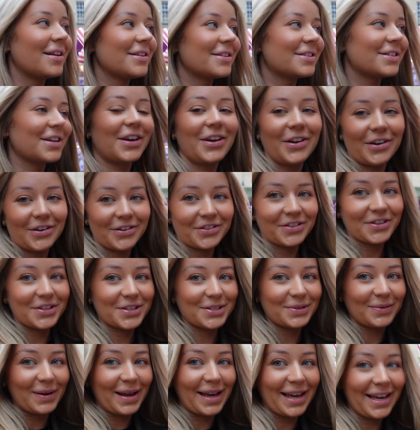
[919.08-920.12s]
Secured the
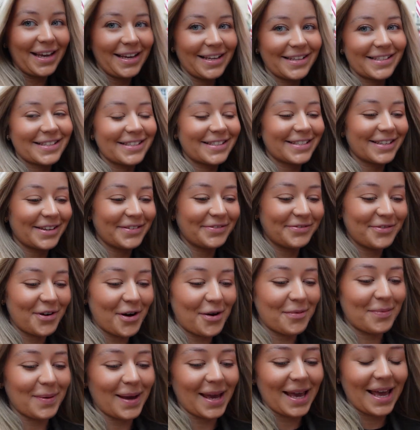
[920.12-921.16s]
sweets.
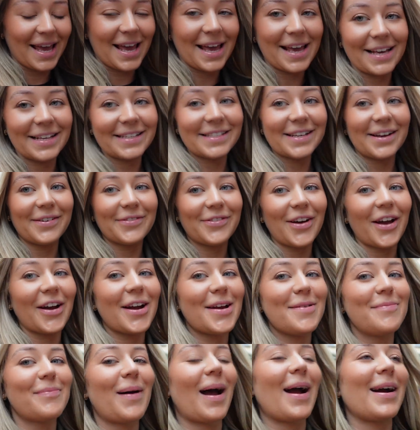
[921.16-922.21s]
Rob is
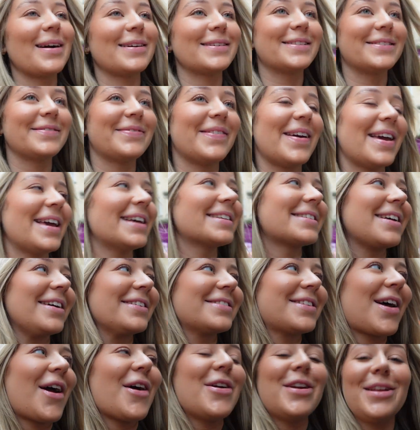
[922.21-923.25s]
very embarrassed of me because I
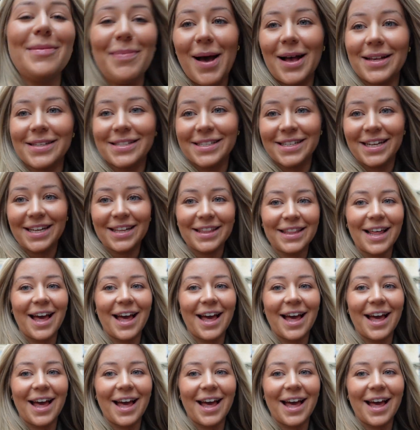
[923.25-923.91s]
was the only person in